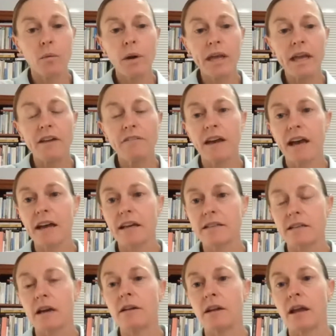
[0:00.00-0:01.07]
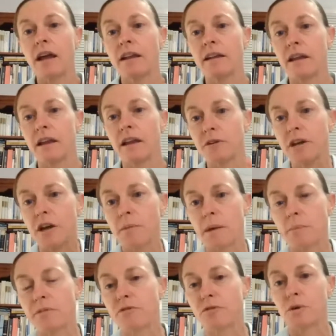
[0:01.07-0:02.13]
We have had, and if we go back
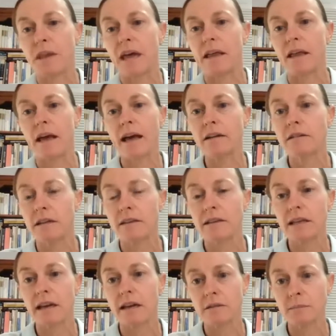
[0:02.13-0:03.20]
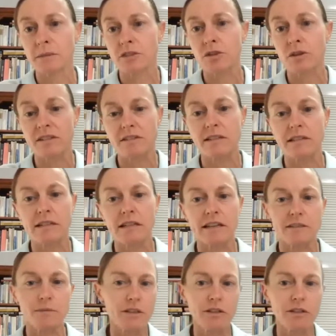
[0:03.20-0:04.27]
before that, the Edelman Trust
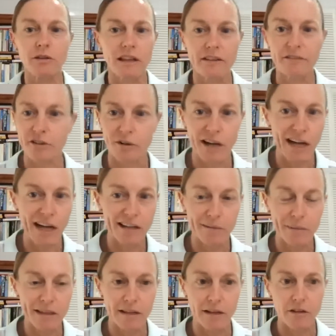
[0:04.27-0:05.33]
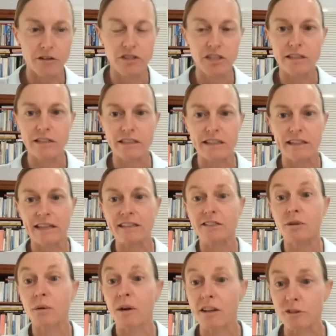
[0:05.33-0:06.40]
Index, whether you love it or hate it methodologically, it's
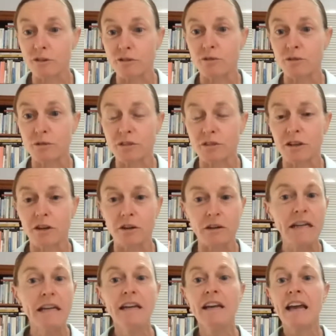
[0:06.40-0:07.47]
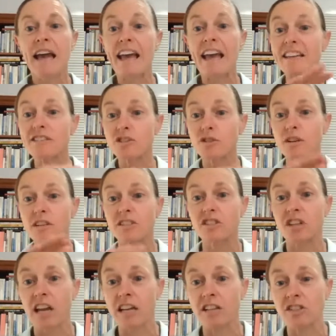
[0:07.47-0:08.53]
quite useful to go, is trust
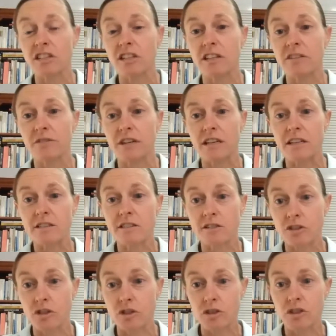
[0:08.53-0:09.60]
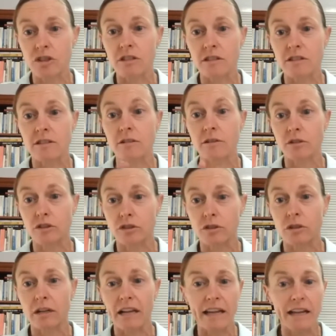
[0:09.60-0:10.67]
changing for institutions
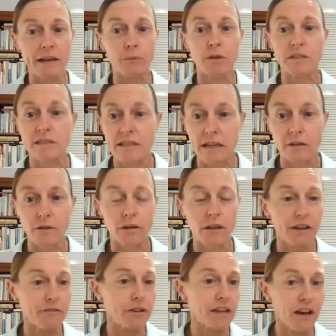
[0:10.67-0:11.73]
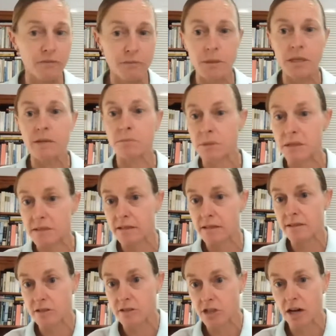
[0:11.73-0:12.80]
longitudinally, and what does that look like for government and
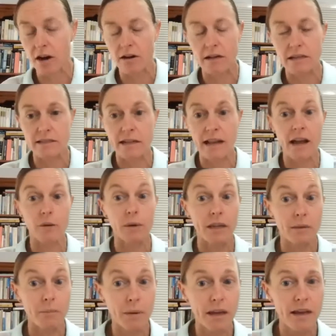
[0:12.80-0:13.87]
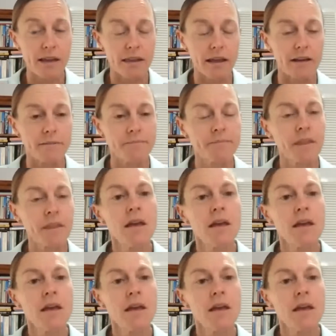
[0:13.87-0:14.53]
business and charities, and how do we compare that?